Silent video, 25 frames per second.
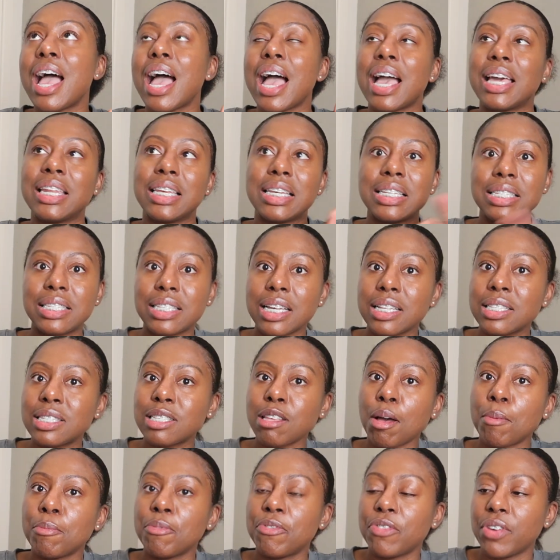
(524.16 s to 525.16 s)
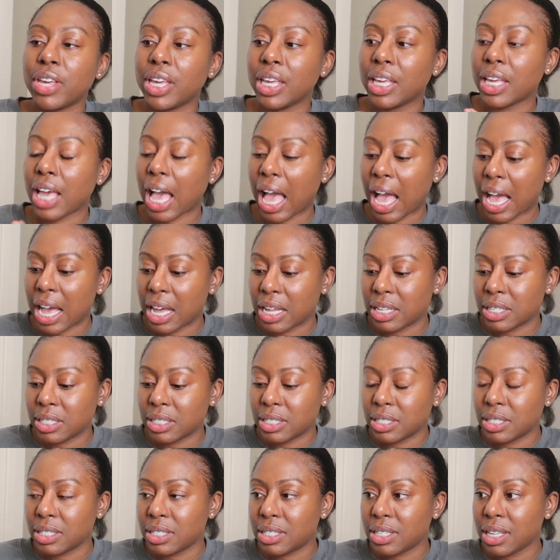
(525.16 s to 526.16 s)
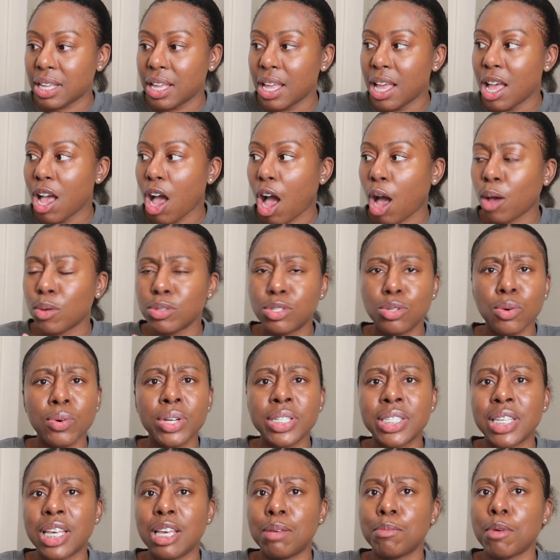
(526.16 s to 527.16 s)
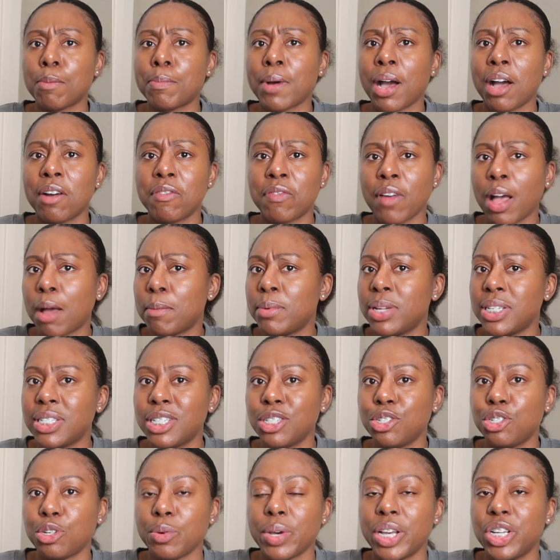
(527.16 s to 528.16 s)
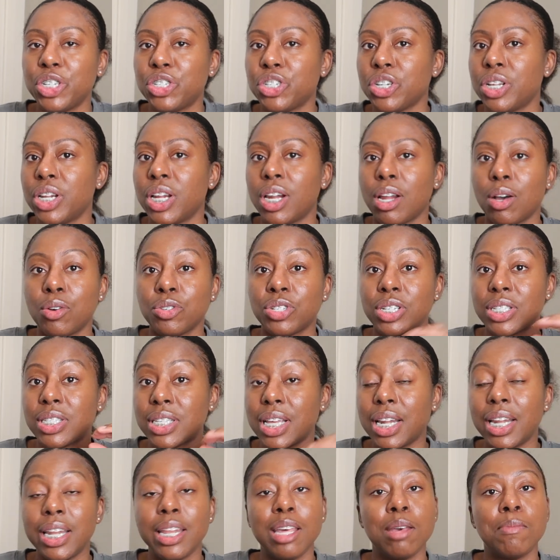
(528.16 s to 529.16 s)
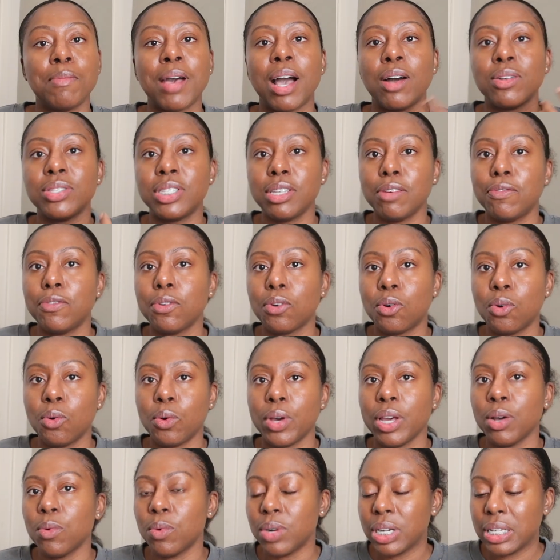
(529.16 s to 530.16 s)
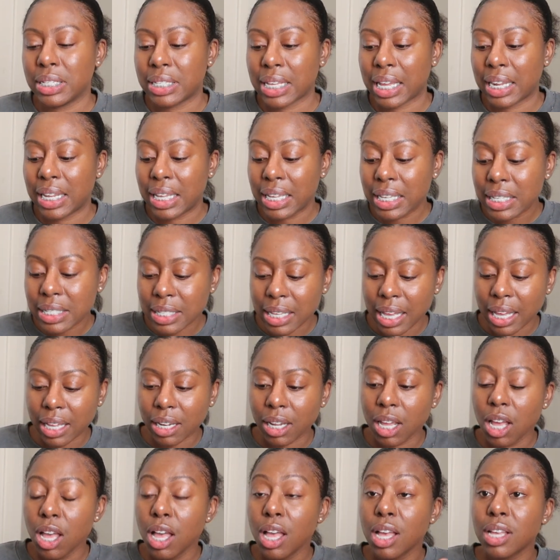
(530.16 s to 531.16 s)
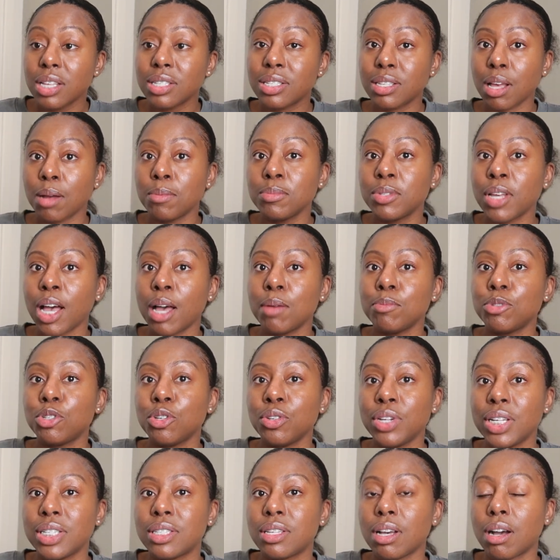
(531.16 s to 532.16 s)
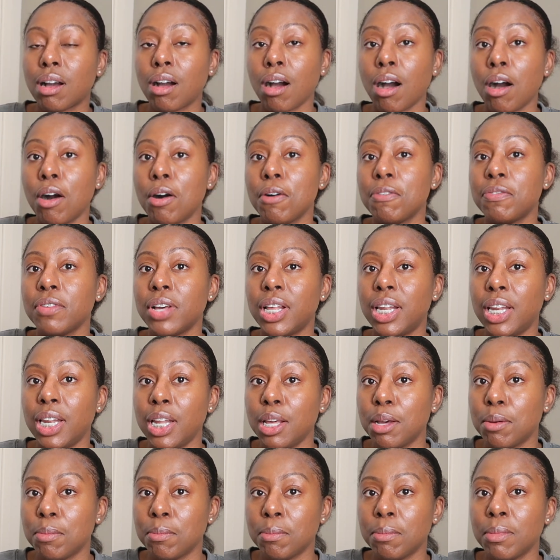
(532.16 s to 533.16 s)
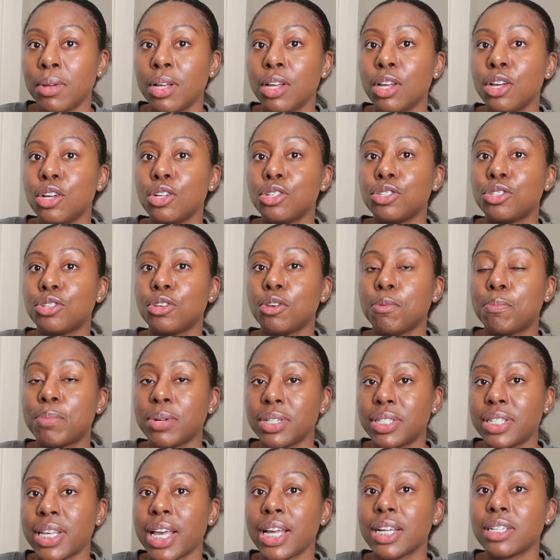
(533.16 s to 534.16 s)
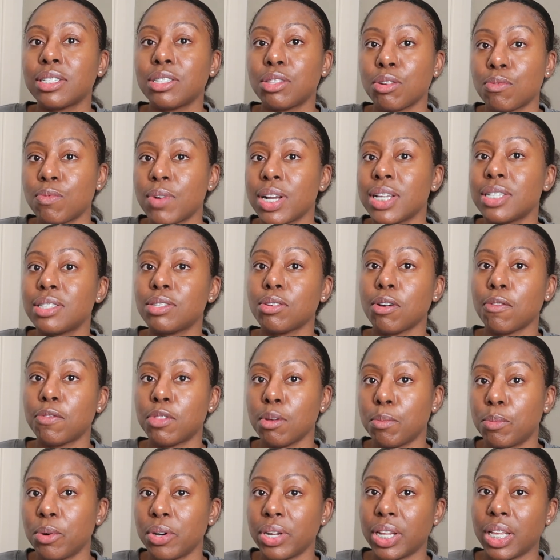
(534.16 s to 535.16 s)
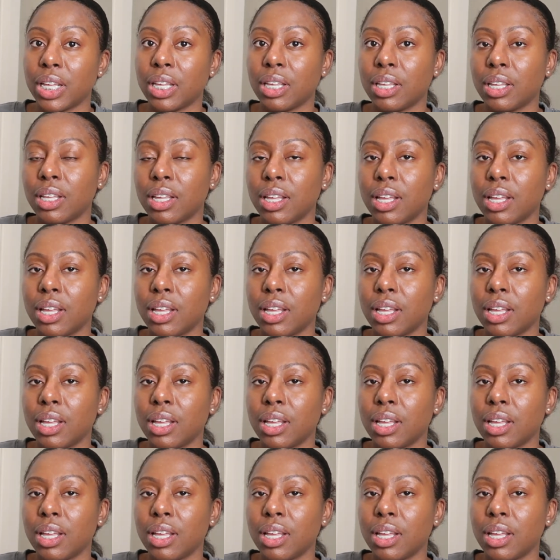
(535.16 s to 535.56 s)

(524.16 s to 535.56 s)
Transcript: And he said something, and I was talking to him about a family situation, and I was just telling him how difficult it was. And he said, sometimes you need to cut off a limb to protect the rest of the body.